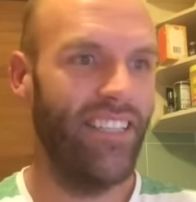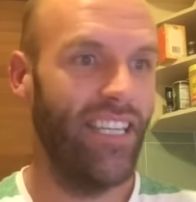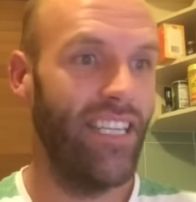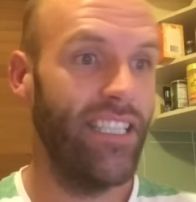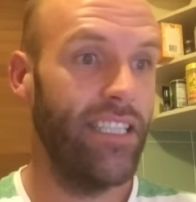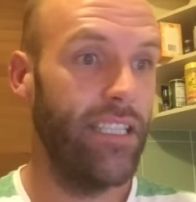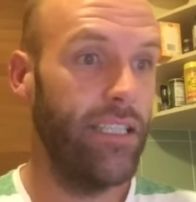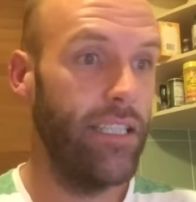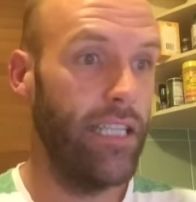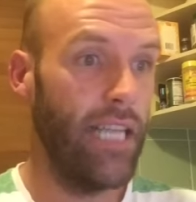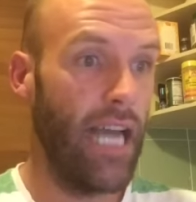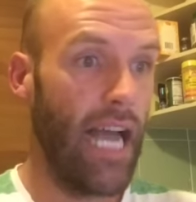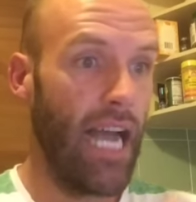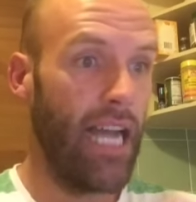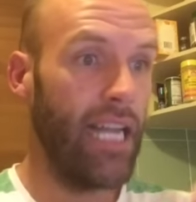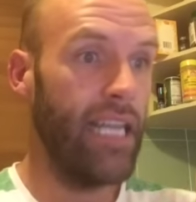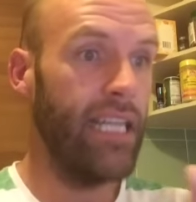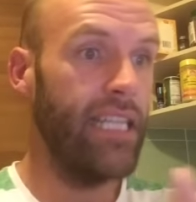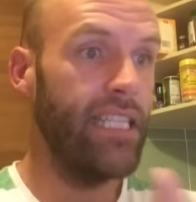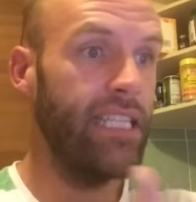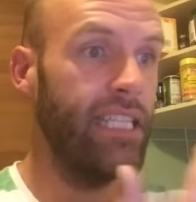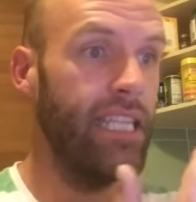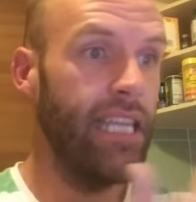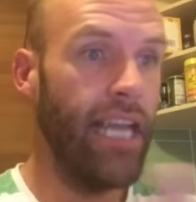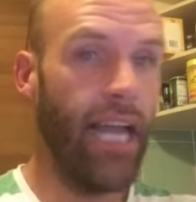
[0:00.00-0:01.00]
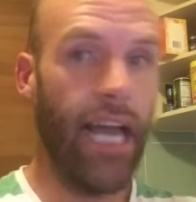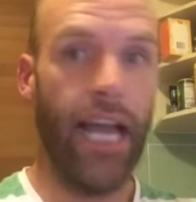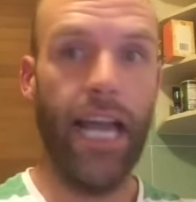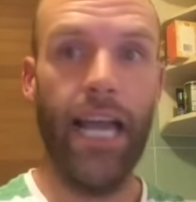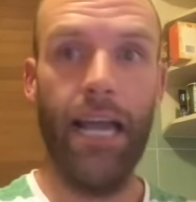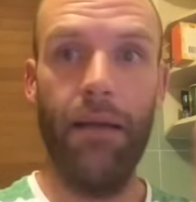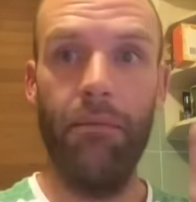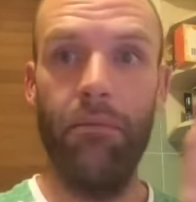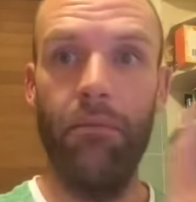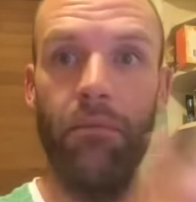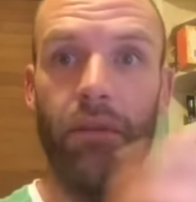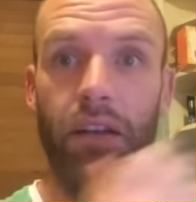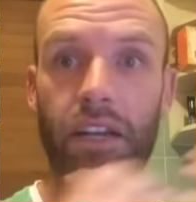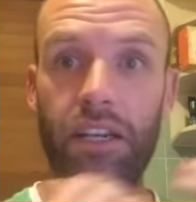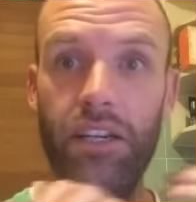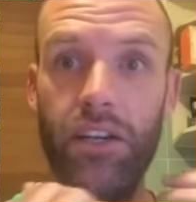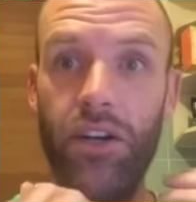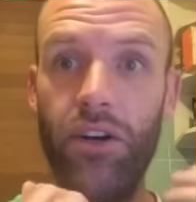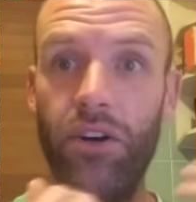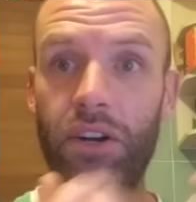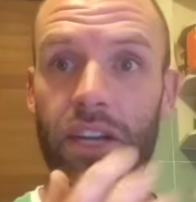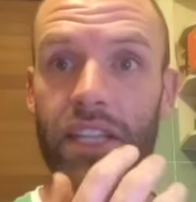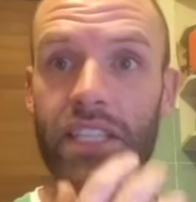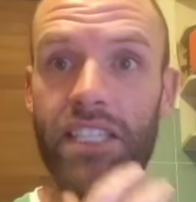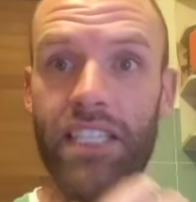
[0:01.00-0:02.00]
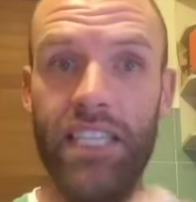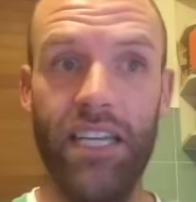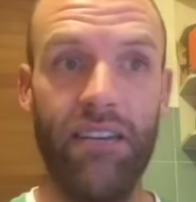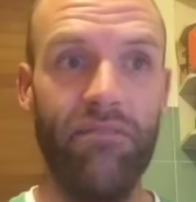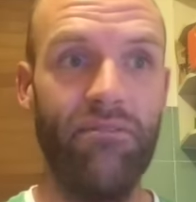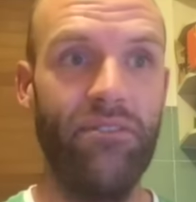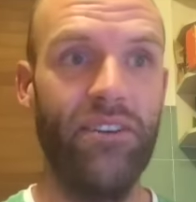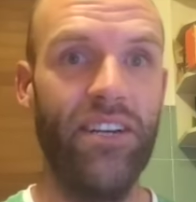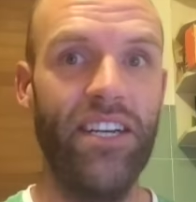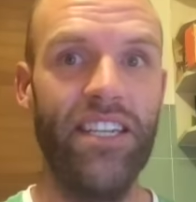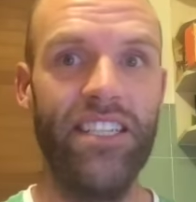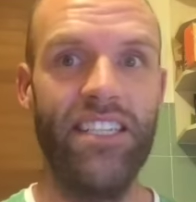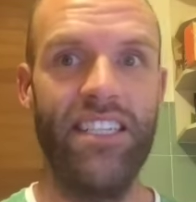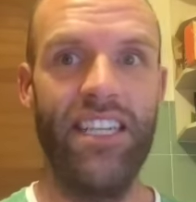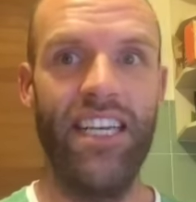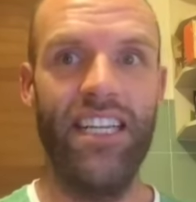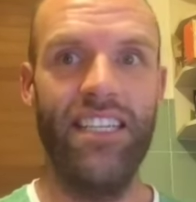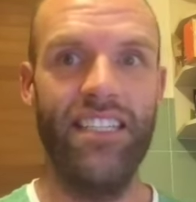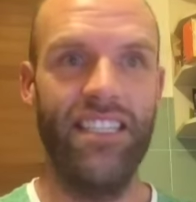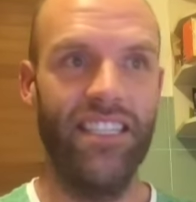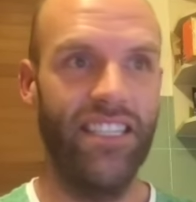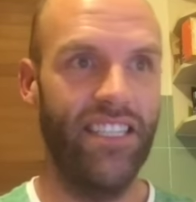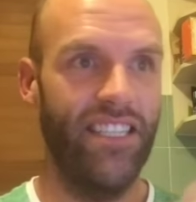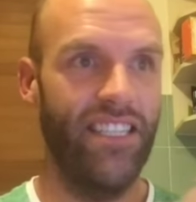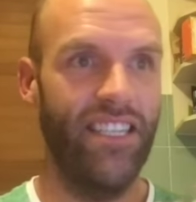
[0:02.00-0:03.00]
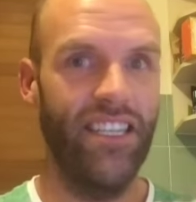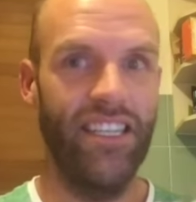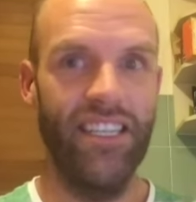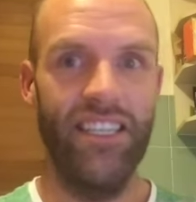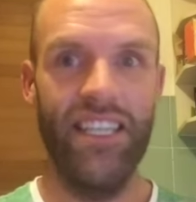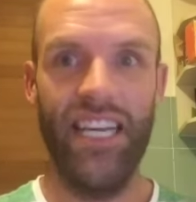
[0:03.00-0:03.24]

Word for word: That, that is the aim, according to that first sentence.